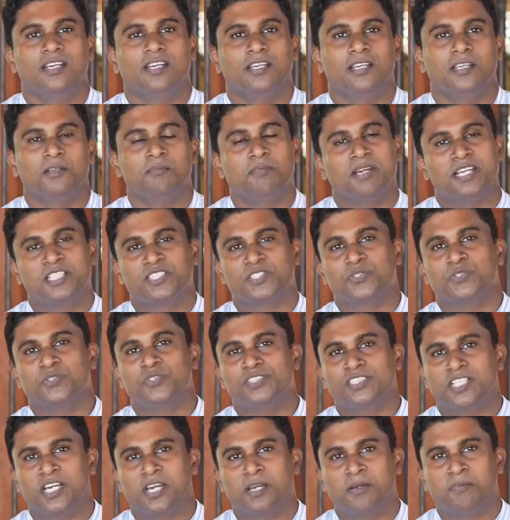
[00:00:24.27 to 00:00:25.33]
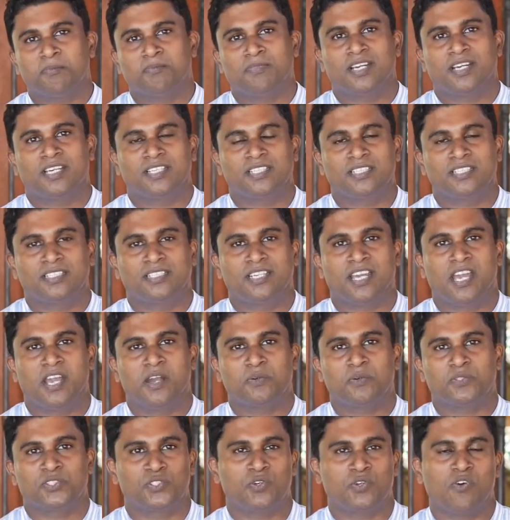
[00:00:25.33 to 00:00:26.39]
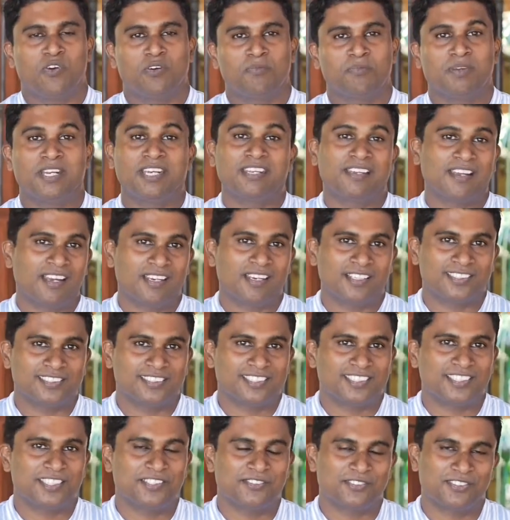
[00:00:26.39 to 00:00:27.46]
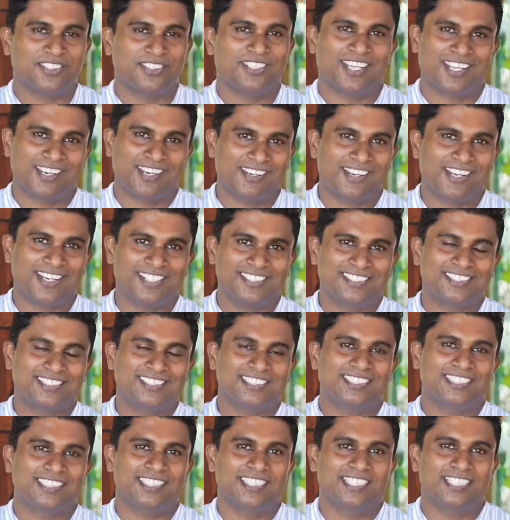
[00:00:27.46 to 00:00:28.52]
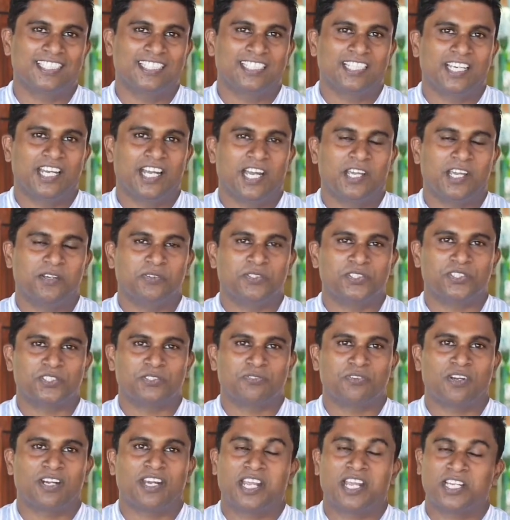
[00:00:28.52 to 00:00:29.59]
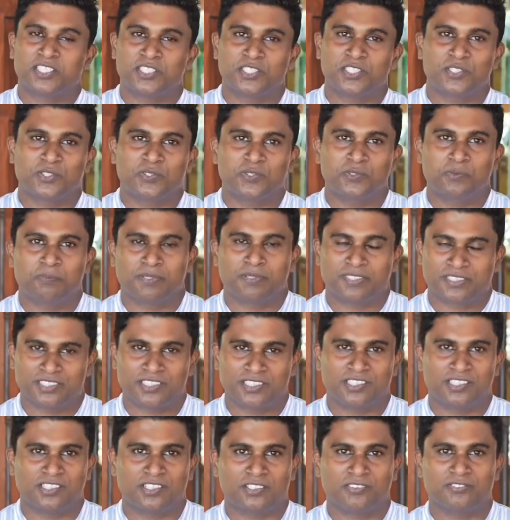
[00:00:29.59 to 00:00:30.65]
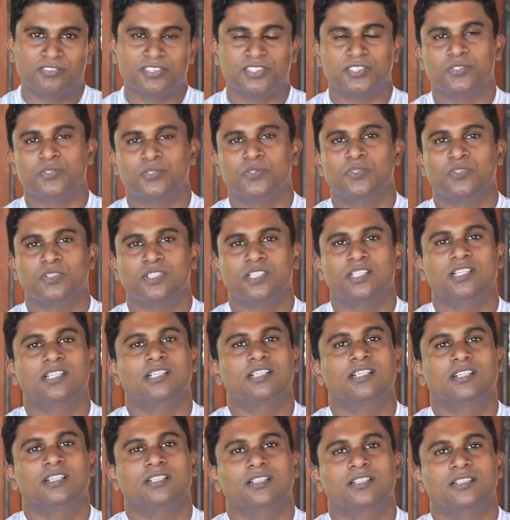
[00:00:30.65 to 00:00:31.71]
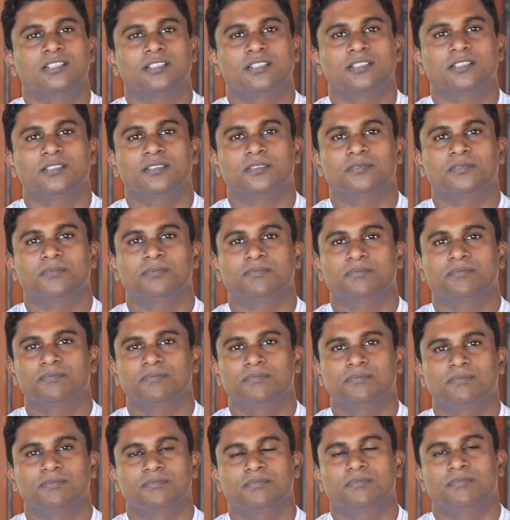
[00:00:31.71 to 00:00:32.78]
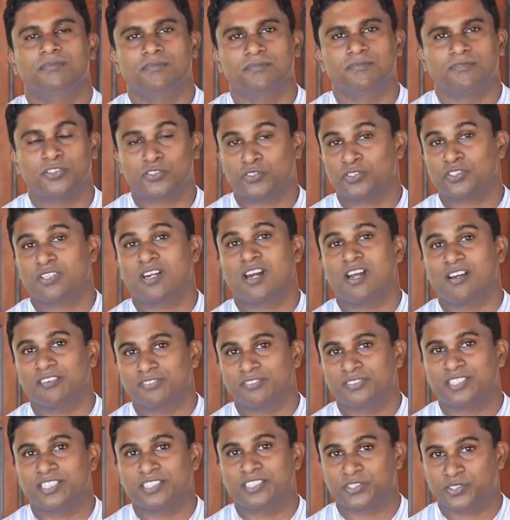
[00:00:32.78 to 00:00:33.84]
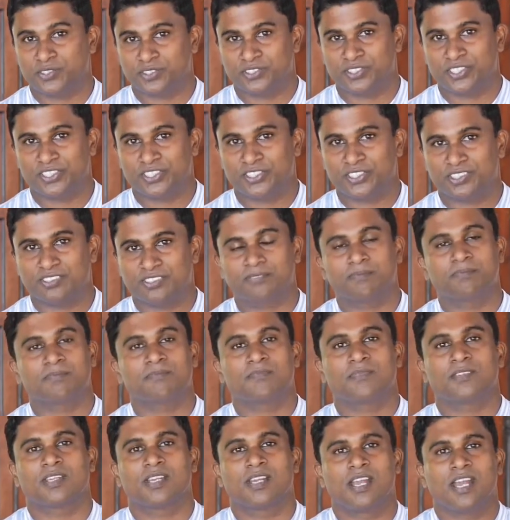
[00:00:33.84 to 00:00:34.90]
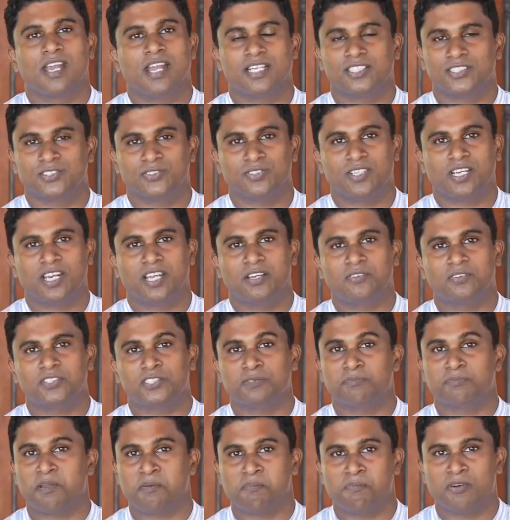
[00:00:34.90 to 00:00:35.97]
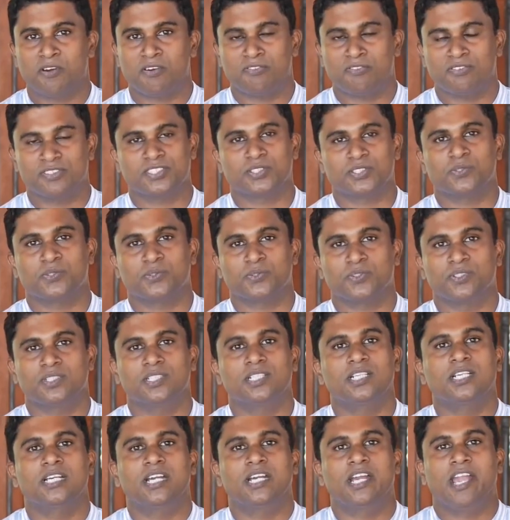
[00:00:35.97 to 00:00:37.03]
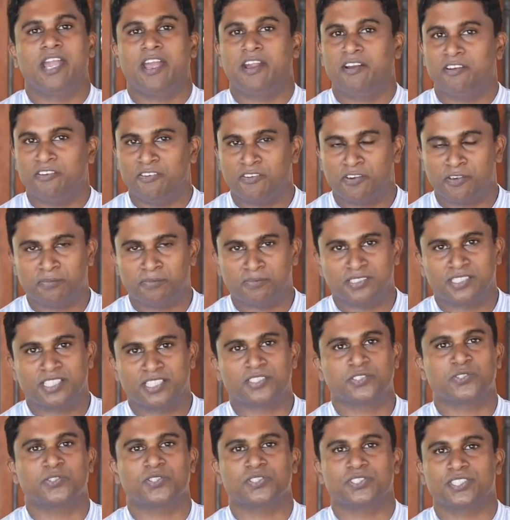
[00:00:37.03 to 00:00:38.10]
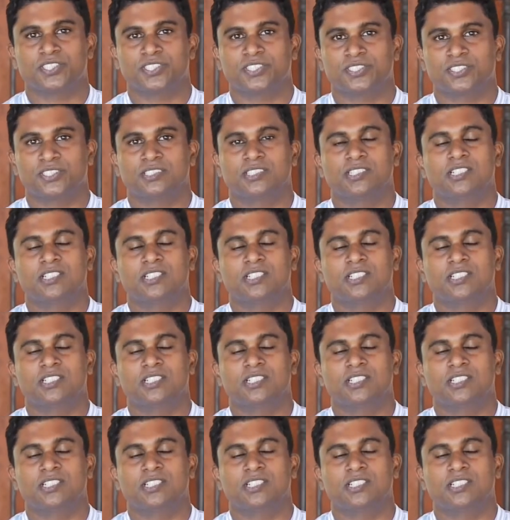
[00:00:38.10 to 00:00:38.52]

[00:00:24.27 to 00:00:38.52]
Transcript: In my school time, I have shown many colors in different areas. I was one active president of school uh, photographer association. As well, I was a member of school environment association.